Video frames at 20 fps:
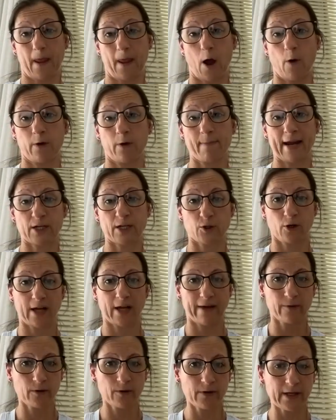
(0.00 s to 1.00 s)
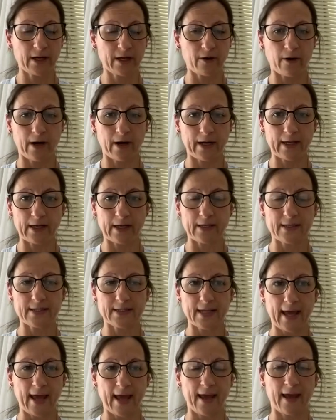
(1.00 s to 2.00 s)
I would make sure I'll have all the ingredients,
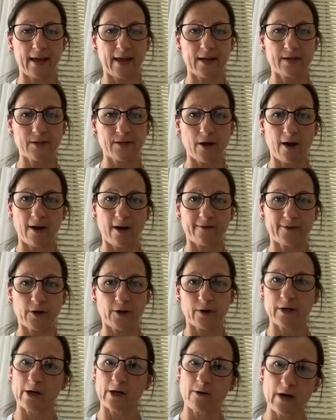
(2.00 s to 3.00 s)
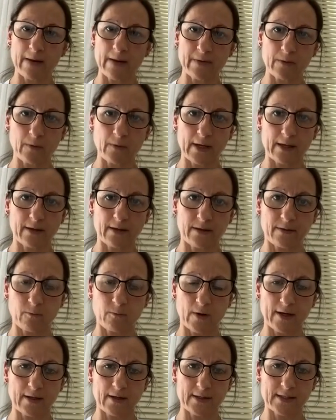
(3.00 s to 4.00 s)
and I've got an agreement with
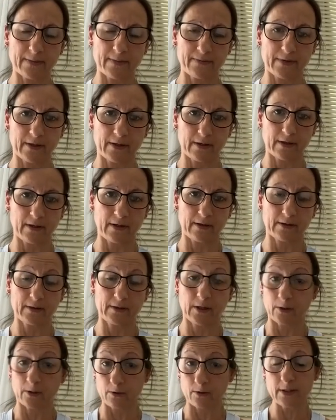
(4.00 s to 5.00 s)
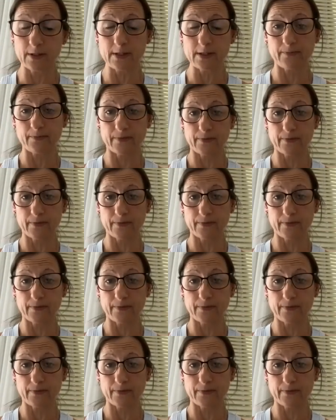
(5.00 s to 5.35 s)
one of the Cookoulas,